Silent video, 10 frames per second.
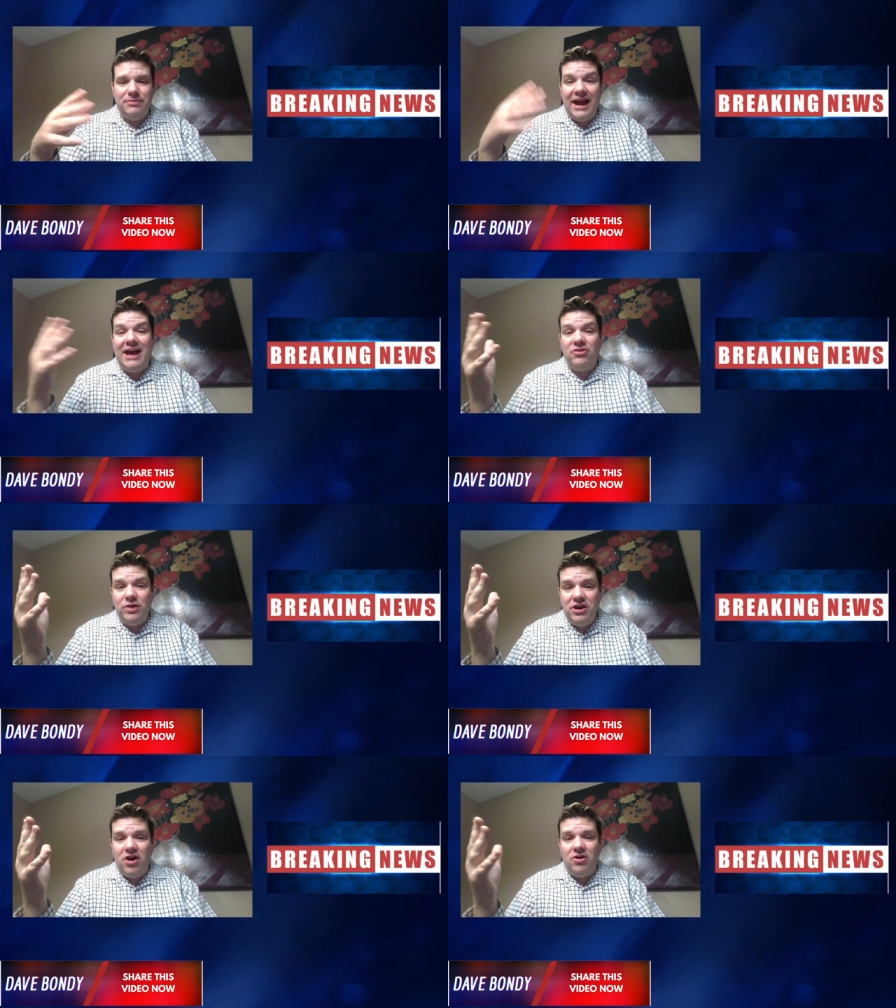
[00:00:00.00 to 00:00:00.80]
But as
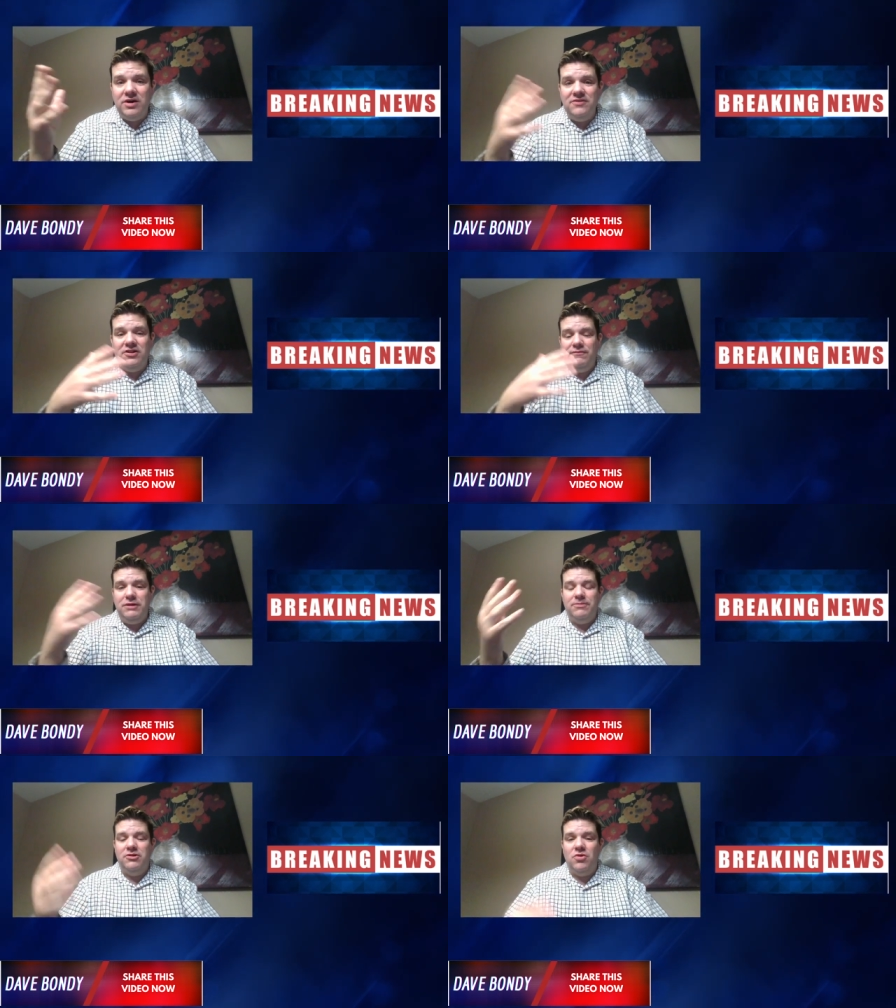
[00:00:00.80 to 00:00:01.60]
we know, even if
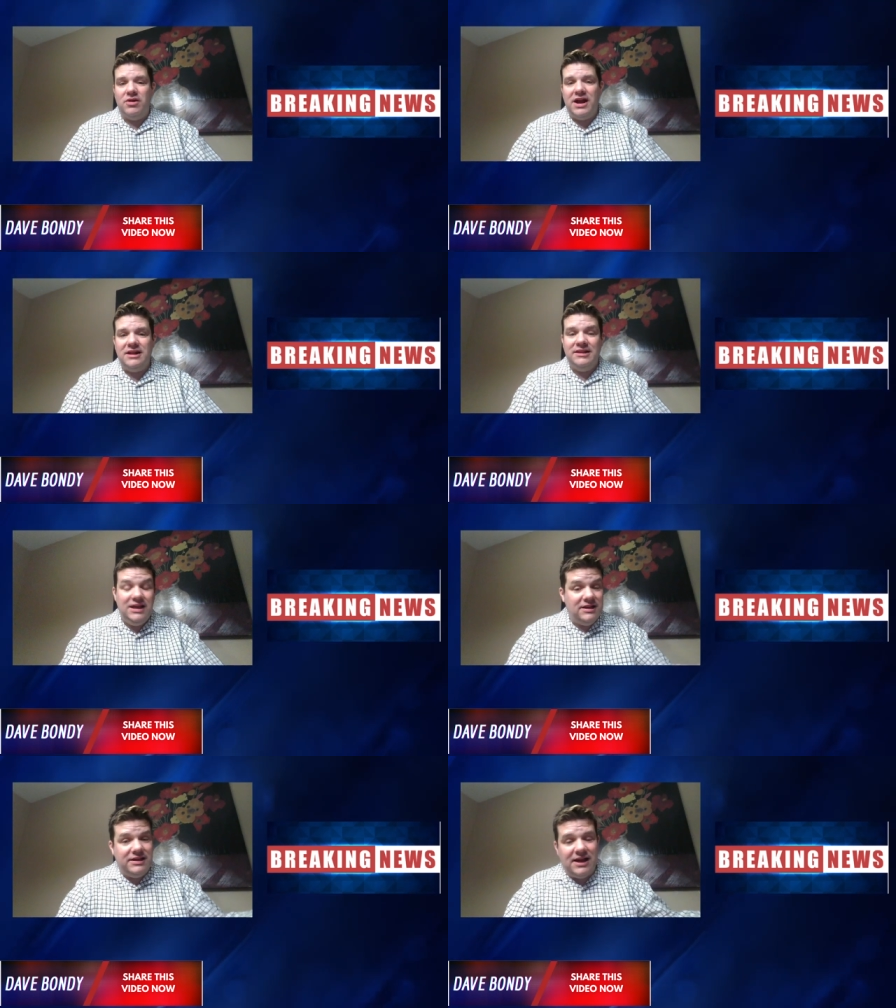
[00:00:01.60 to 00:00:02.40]
people who are not
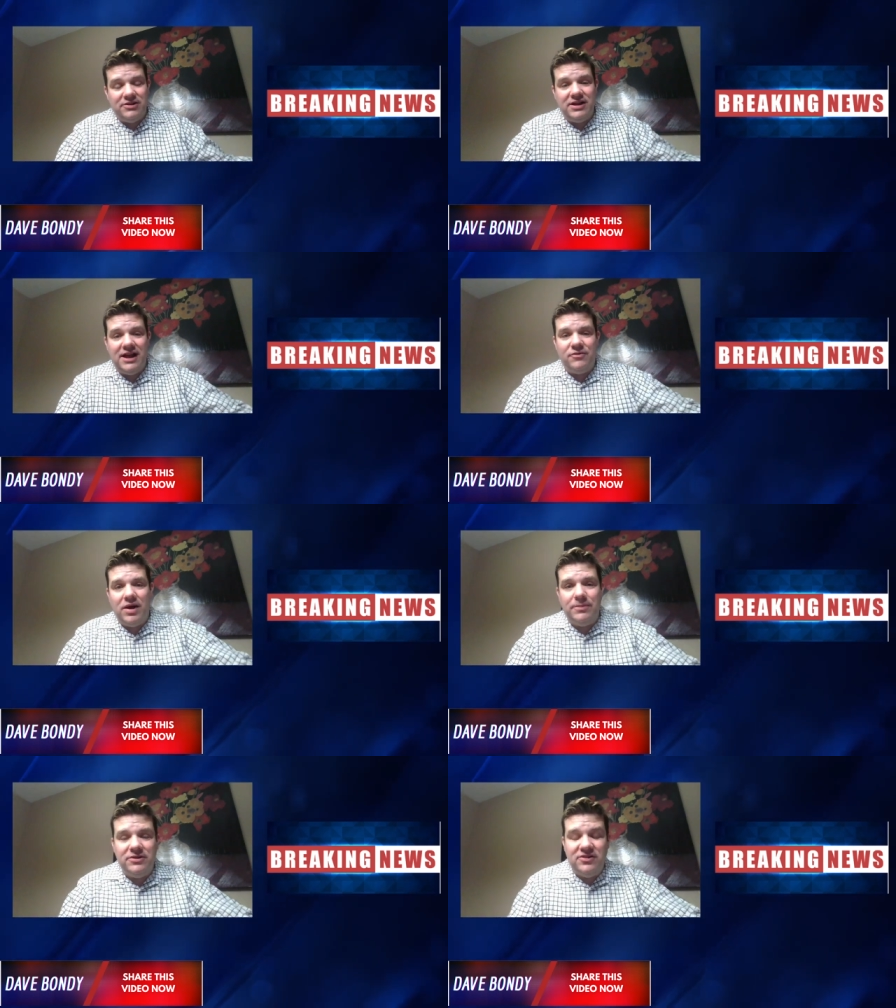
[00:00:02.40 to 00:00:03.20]
legally allowed to have
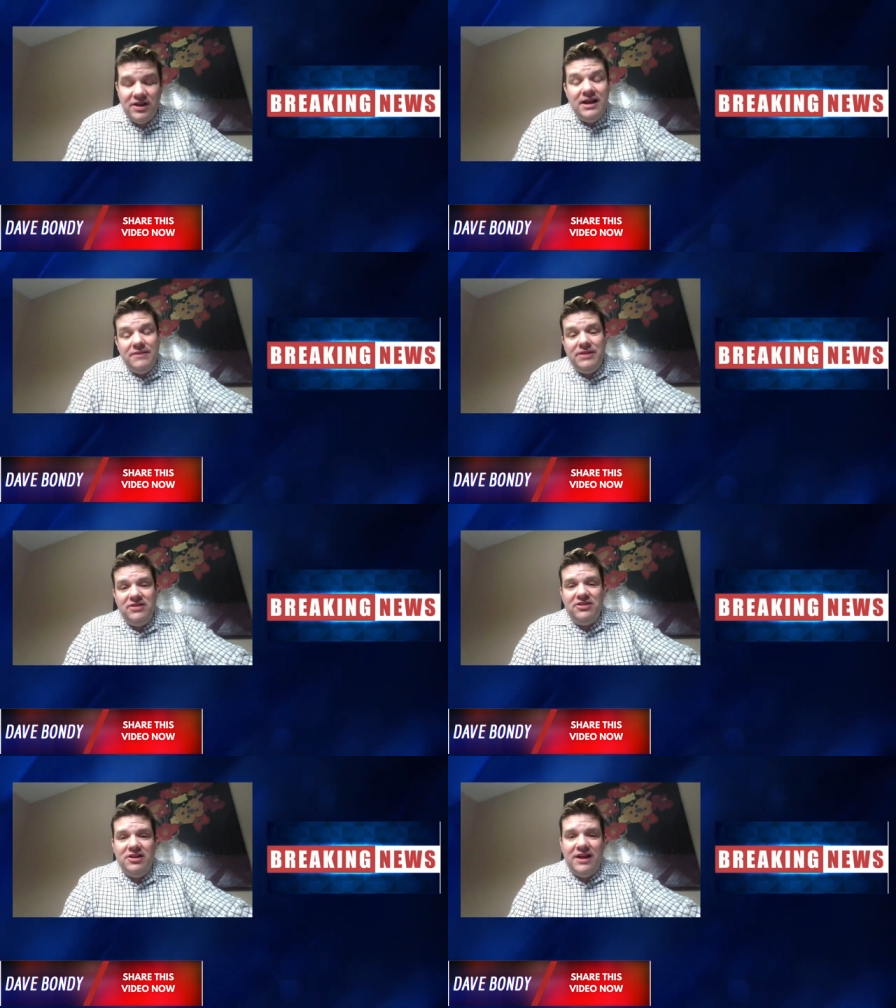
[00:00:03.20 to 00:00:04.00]
weapons,
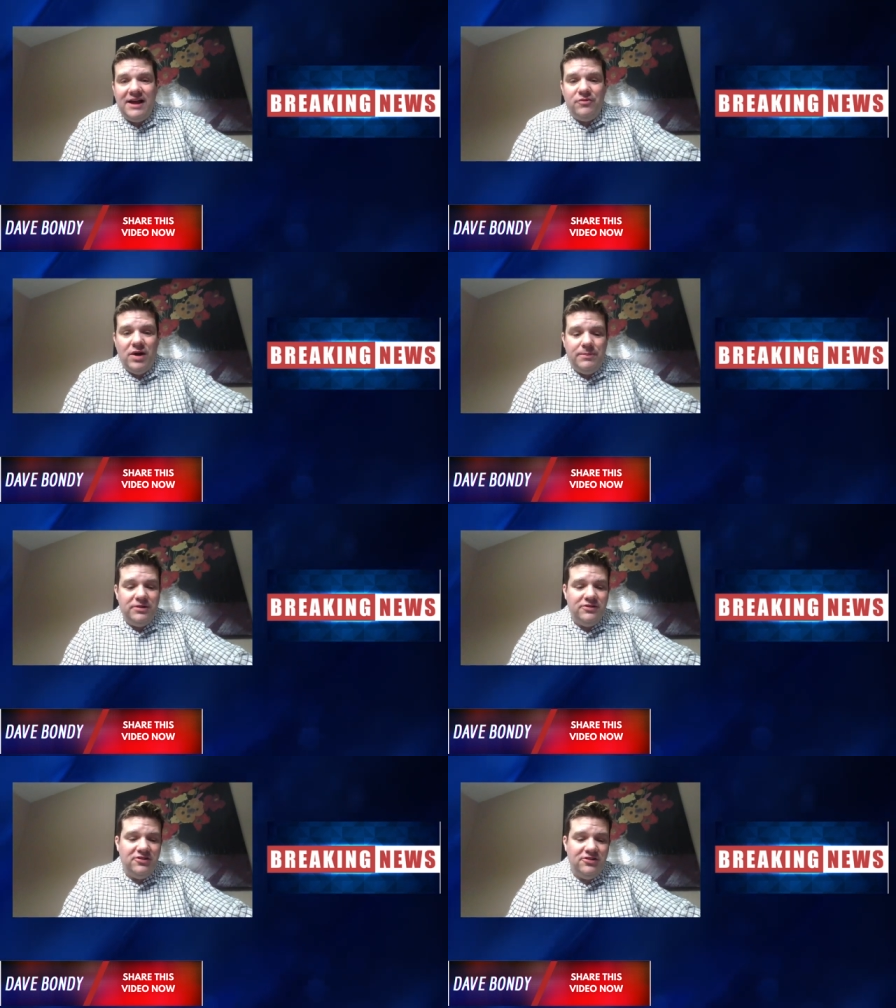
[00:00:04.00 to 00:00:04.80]
they still have
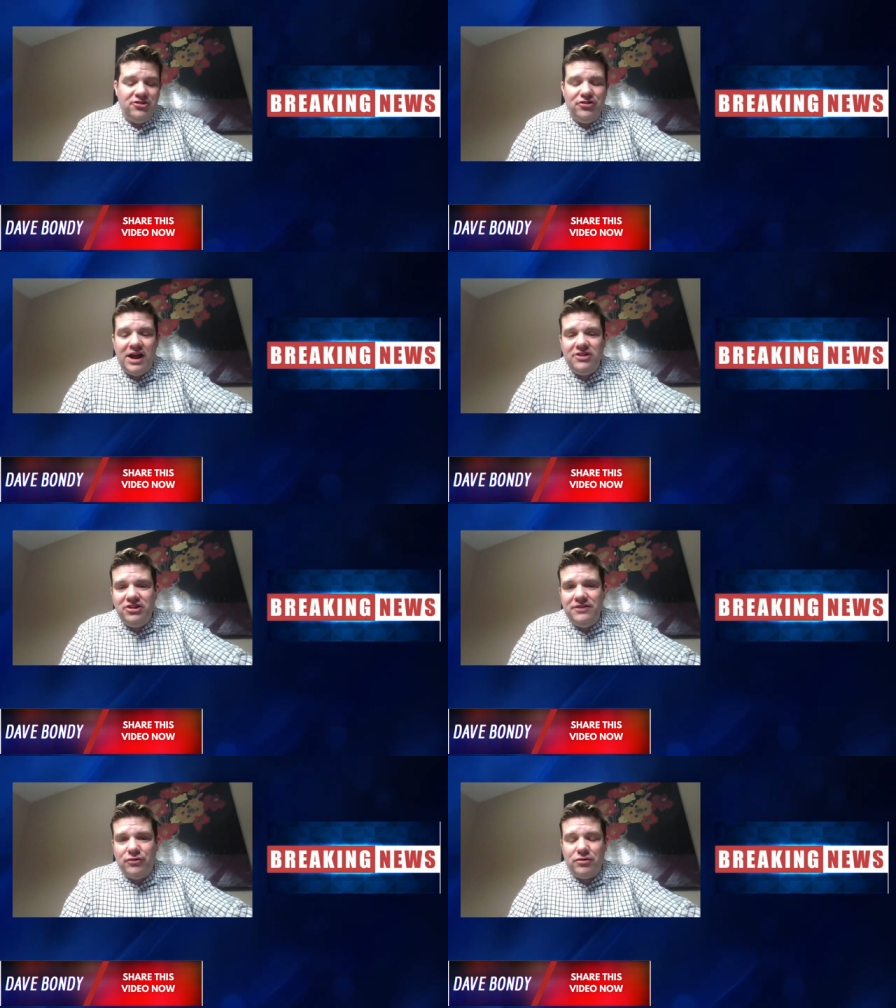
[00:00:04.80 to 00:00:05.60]
weapons. Just a
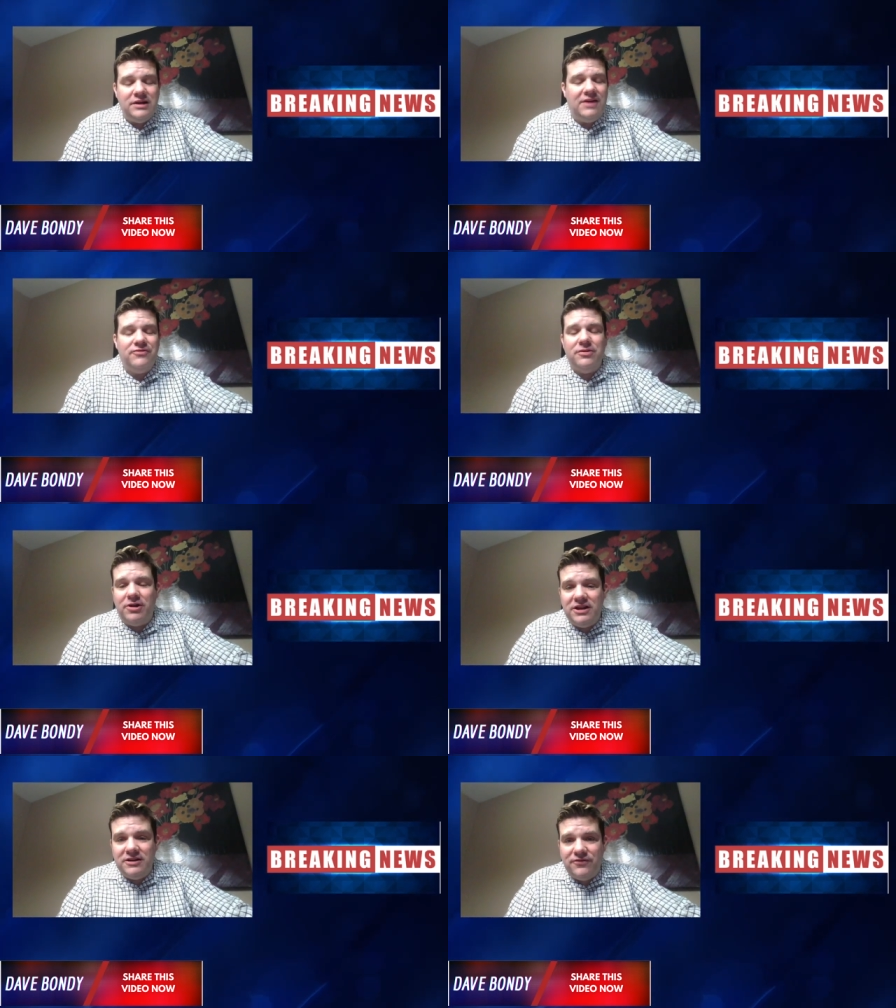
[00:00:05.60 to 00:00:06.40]
tragedy for
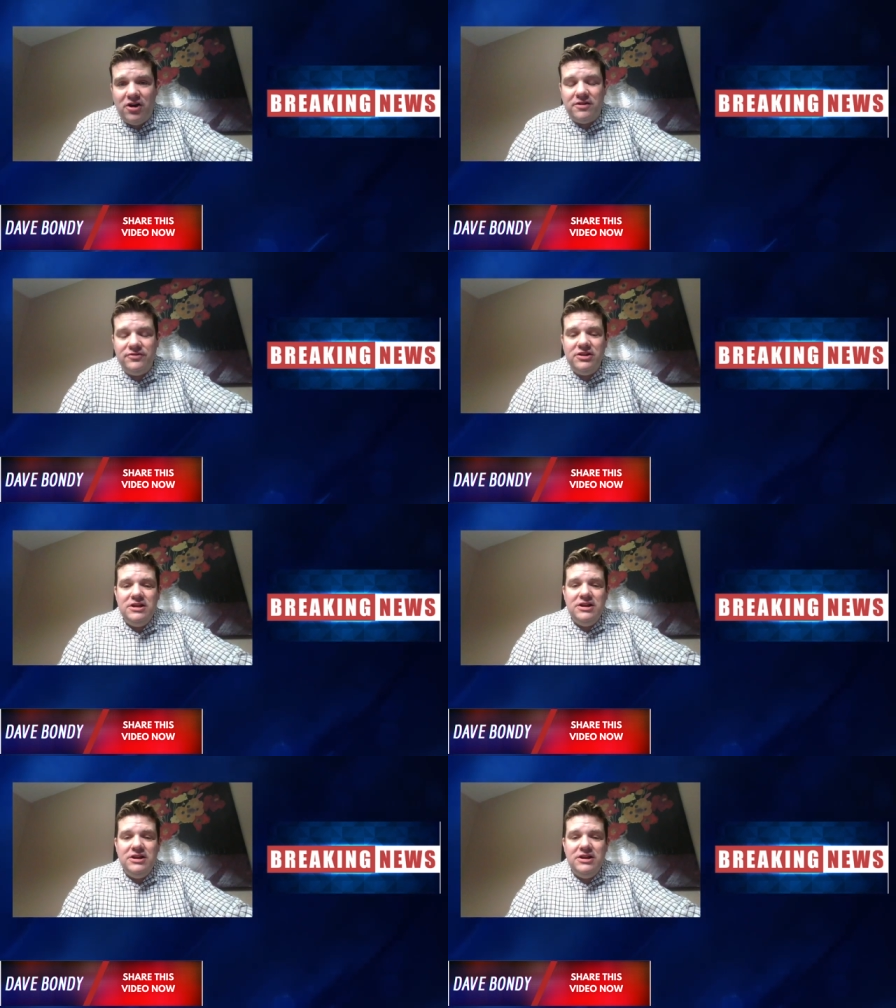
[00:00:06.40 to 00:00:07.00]
everybody involved.